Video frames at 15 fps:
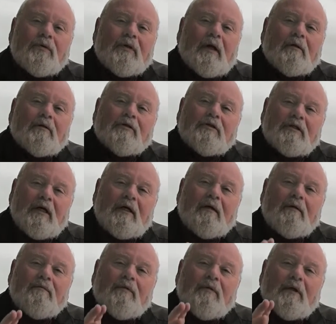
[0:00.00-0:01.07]
that will
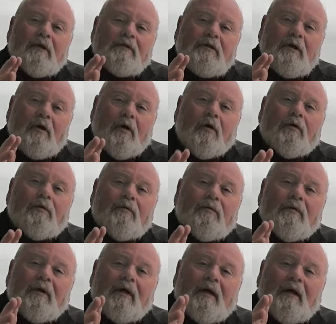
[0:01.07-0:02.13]
save the earth
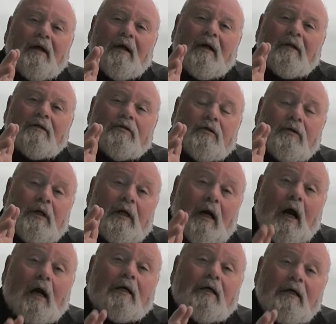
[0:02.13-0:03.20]
so that
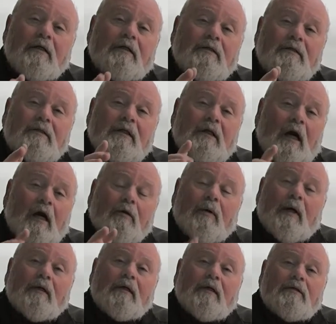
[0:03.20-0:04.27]
our kids and our
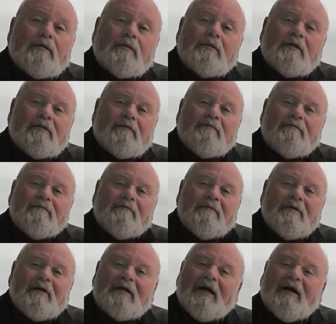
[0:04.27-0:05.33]
grandkids will live.
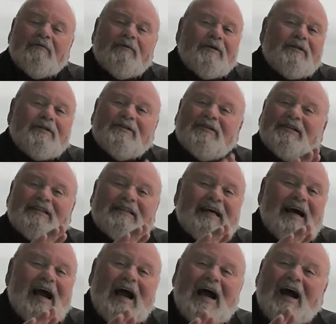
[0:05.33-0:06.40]
Can we do this?
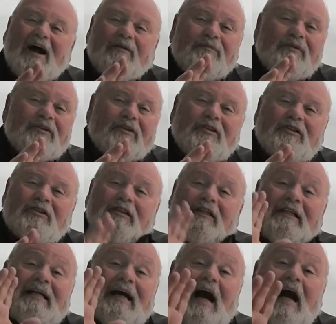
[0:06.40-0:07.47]
Absolutely.
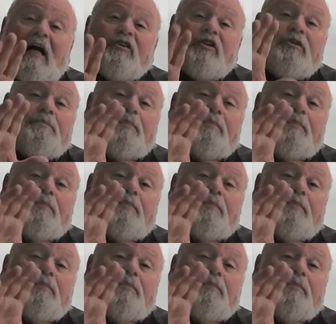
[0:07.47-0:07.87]
God's